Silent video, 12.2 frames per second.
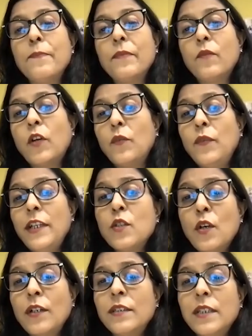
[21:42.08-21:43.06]
what we
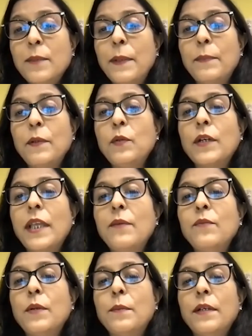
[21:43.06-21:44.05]
saw is that people who came
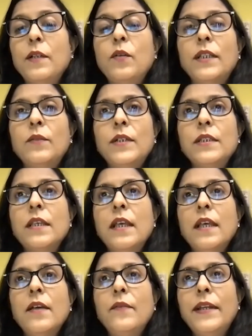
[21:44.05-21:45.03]
from, otherwise,
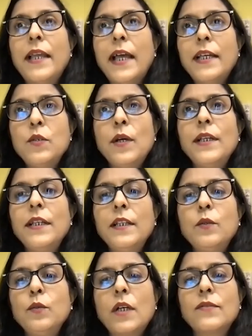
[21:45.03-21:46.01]
when I joined in
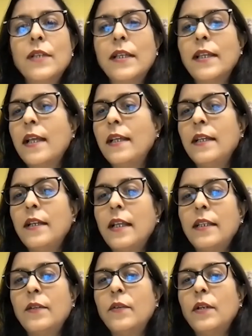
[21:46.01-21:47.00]
2009,
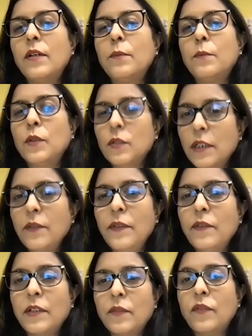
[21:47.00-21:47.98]
and we
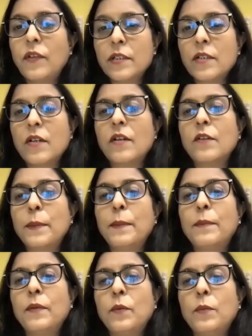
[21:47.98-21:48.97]
were the first lot of
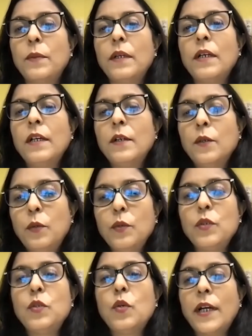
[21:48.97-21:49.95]
people who
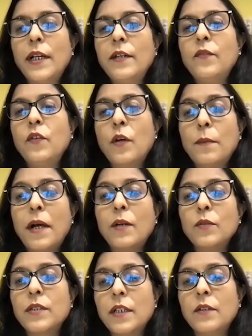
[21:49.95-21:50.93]
joined from
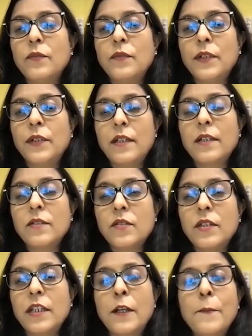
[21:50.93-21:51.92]
outside of
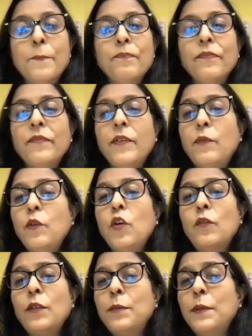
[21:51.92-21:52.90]
industry, we would
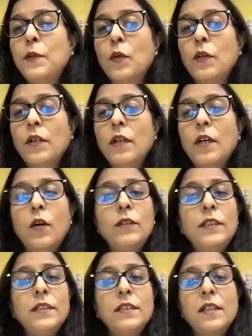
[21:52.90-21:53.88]
always be told, oh,
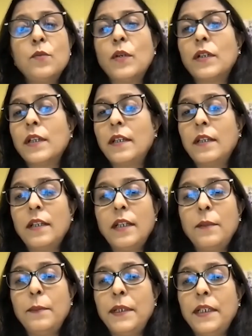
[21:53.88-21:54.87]
this doesn't work in
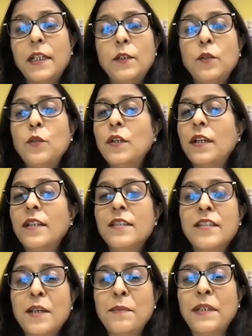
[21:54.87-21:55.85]
media. You don't
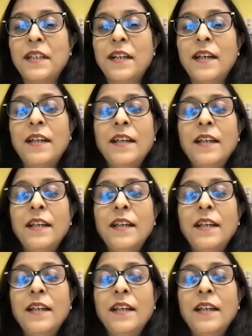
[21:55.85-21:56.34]
understand media.